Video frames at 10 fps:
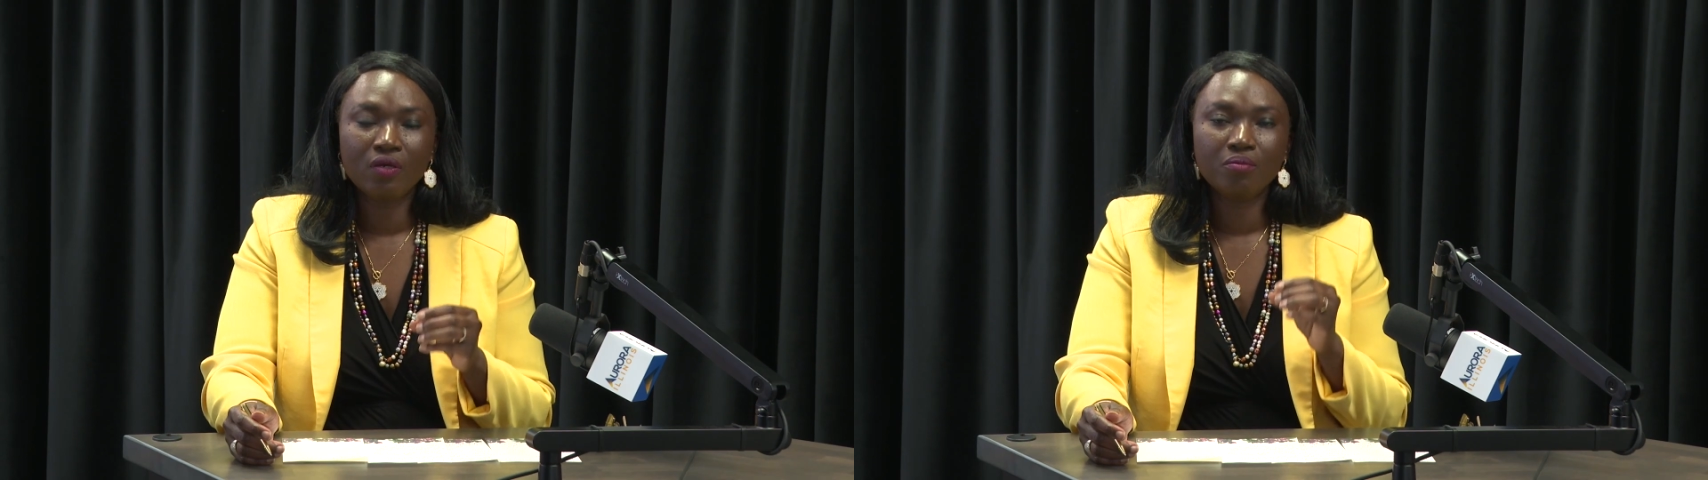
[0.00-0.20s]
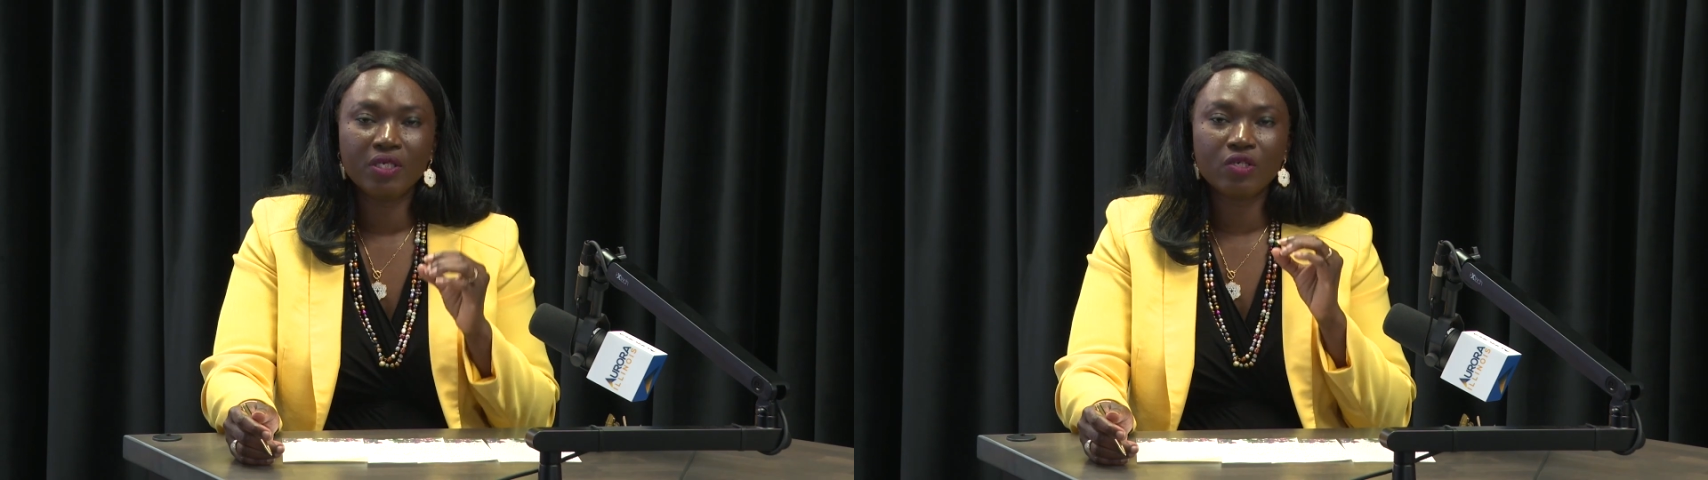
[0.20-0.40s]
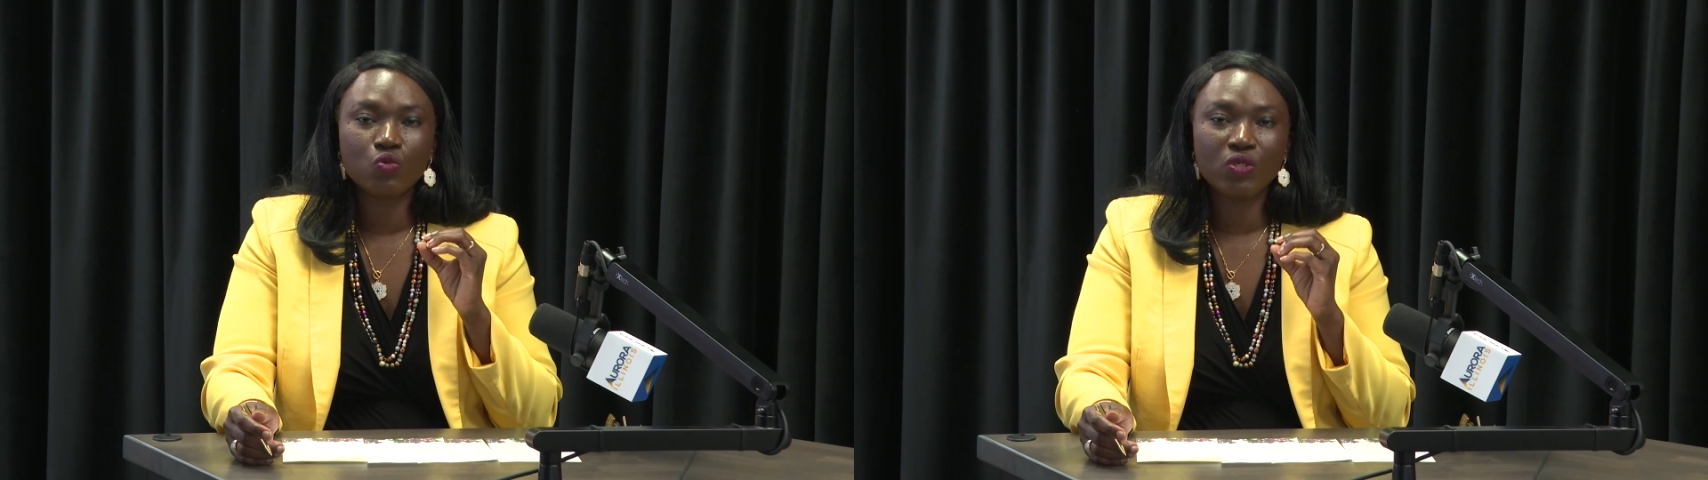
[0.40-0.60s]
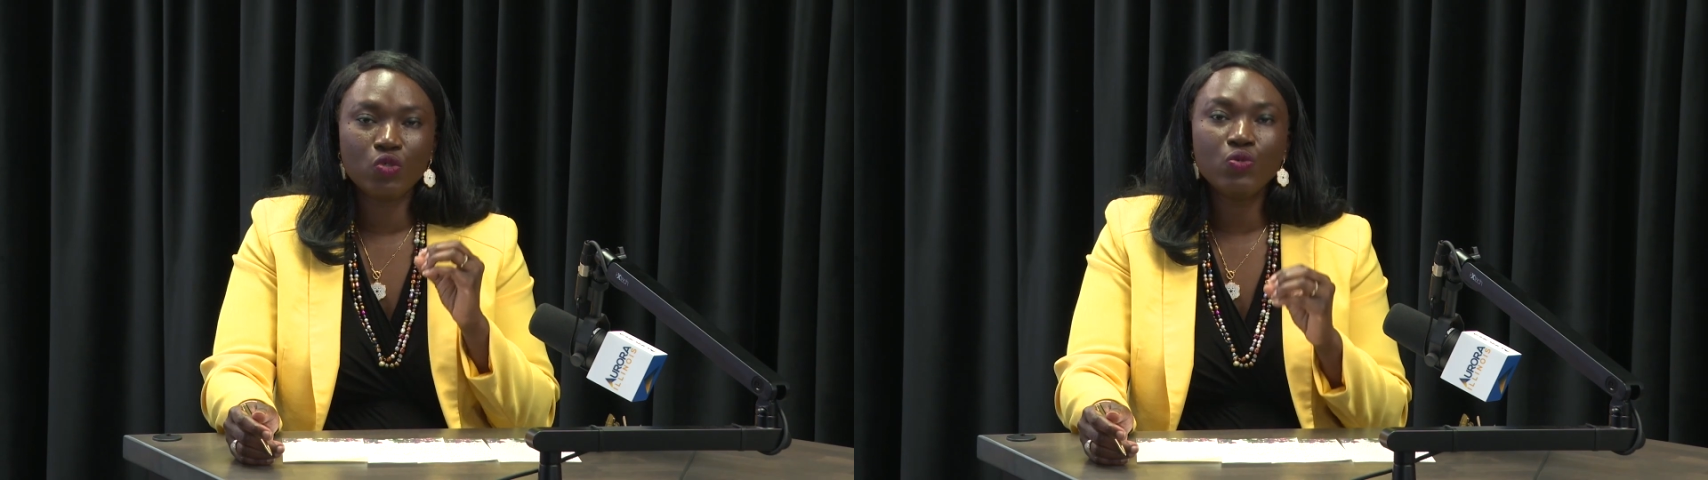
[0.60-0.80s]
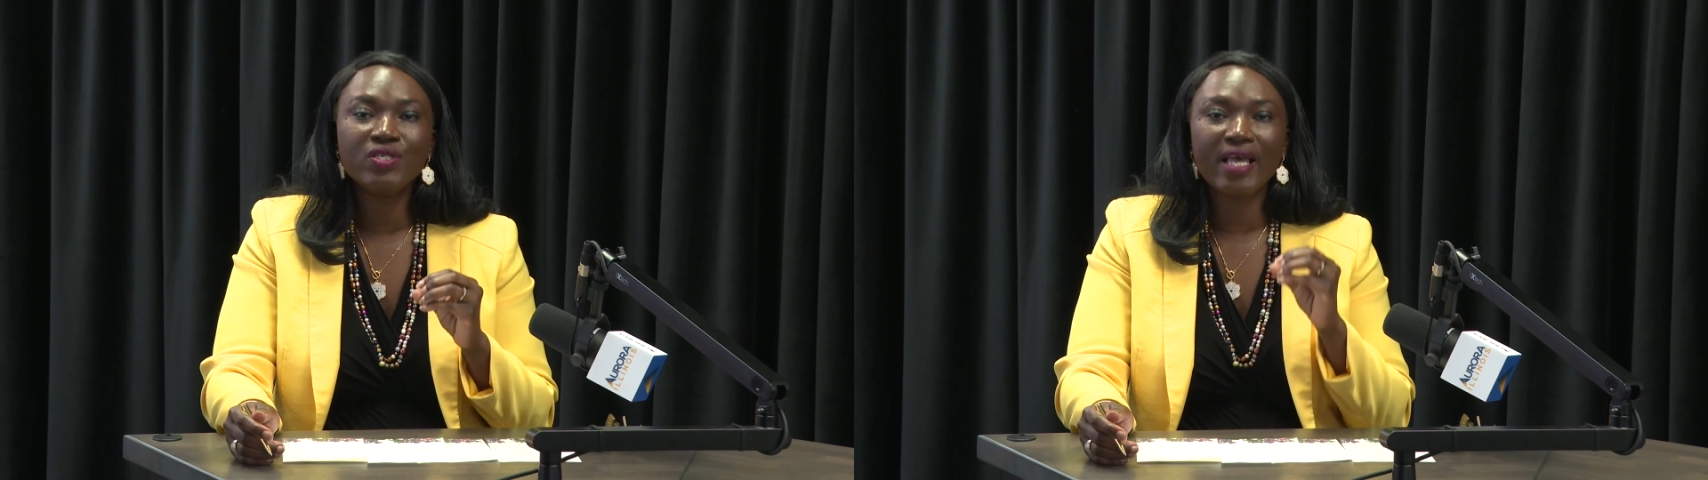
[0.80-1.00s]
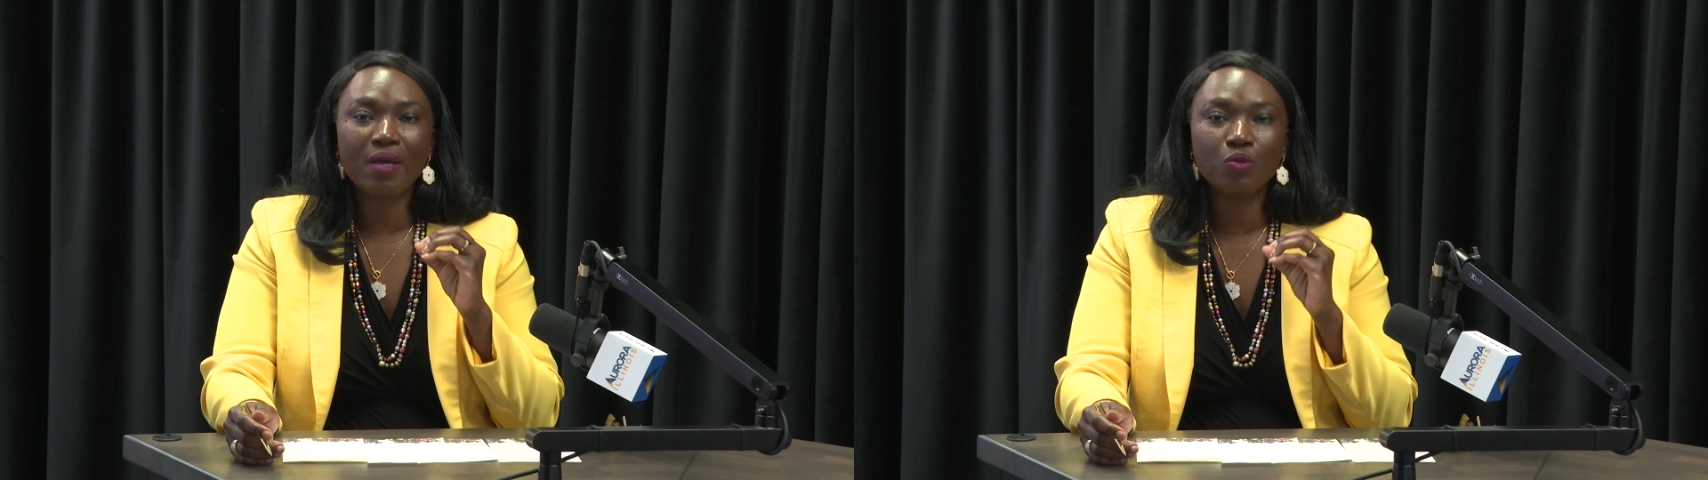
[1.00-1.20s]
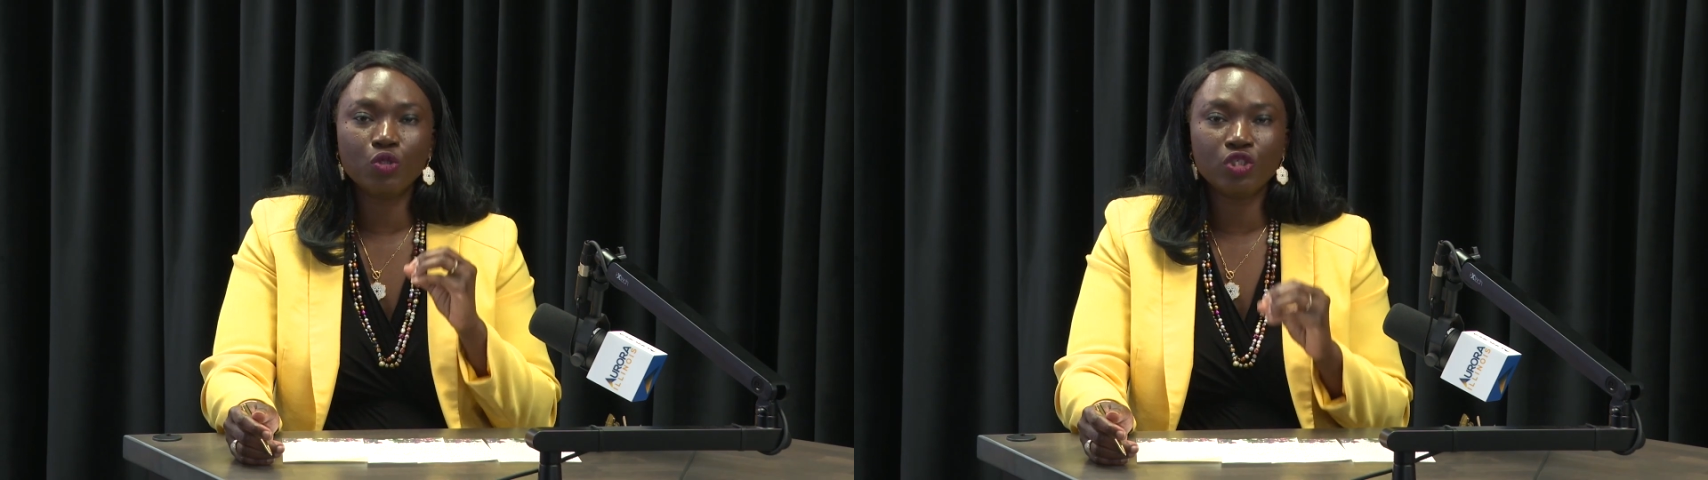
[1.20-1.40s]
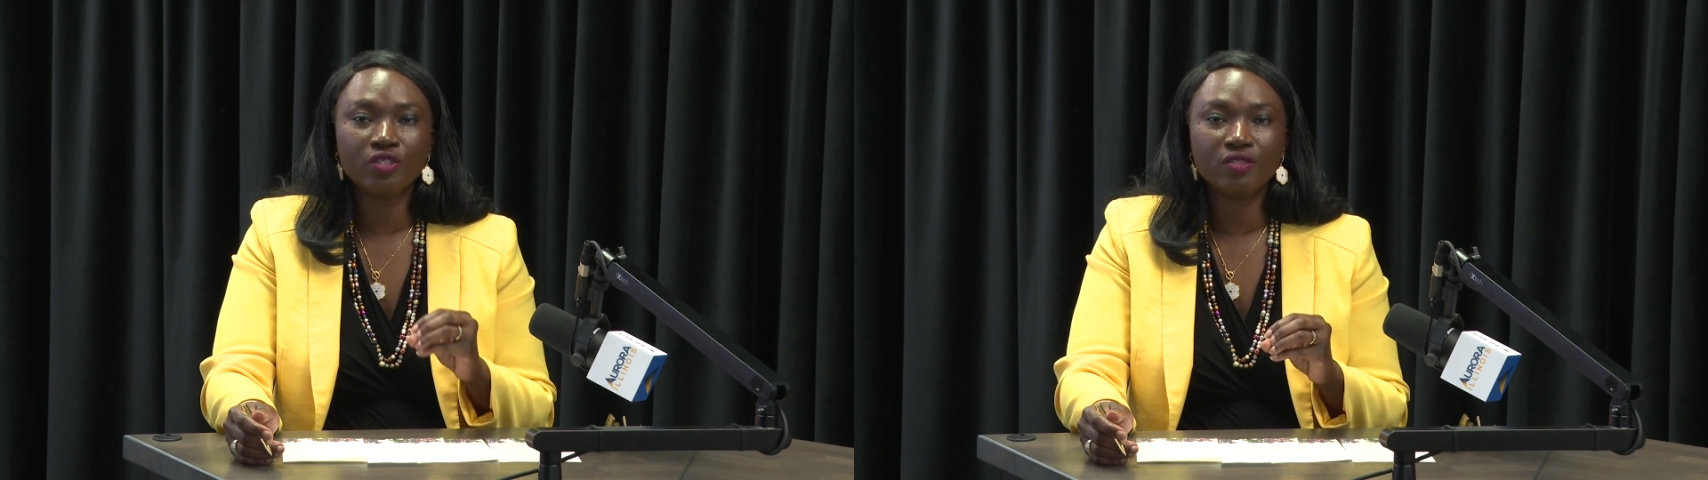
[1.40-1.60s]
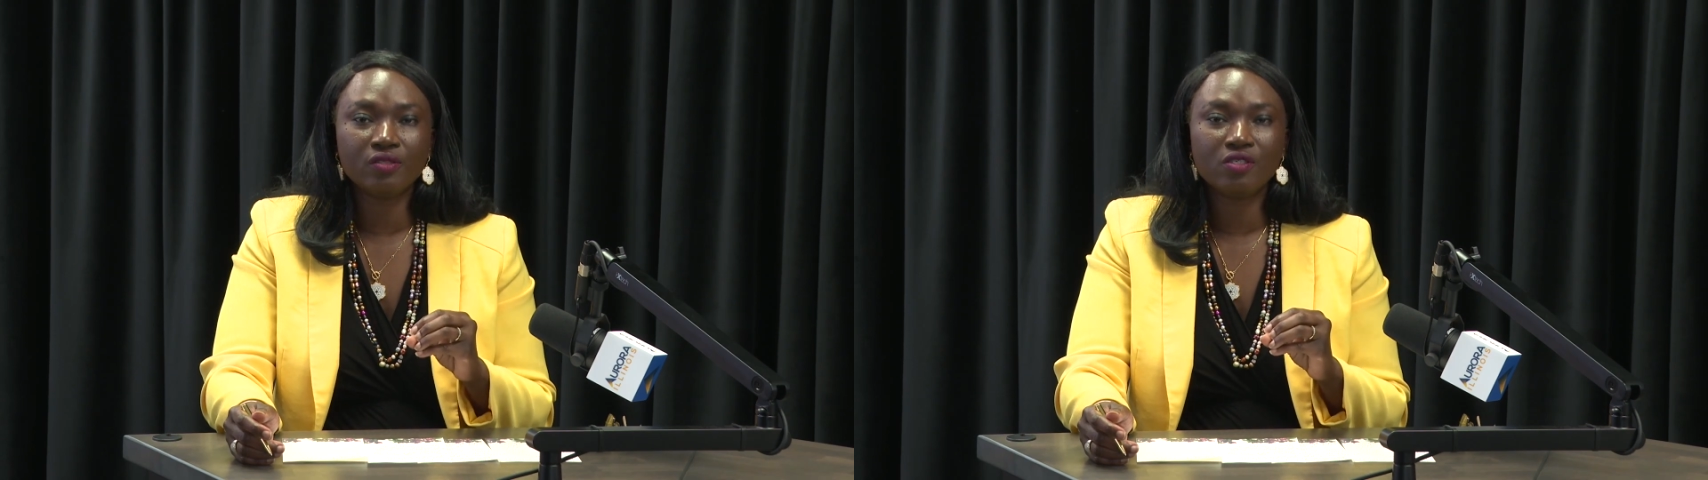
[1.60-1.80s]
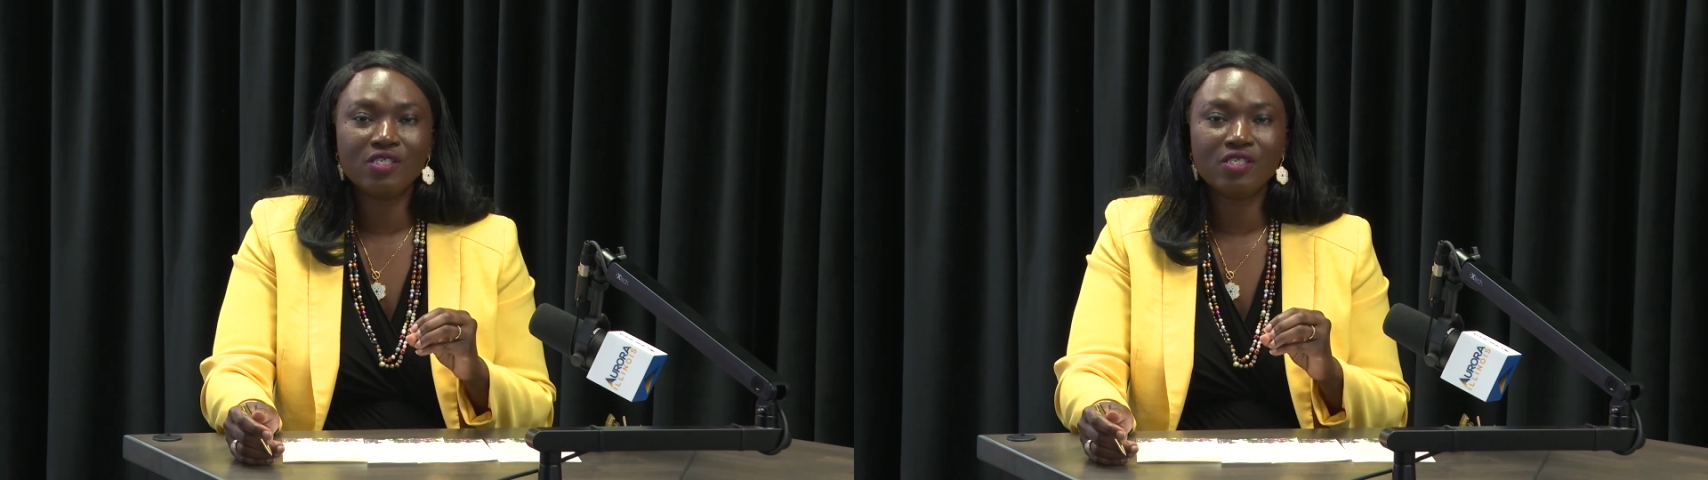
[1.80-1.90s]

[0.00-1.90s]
because we use emotion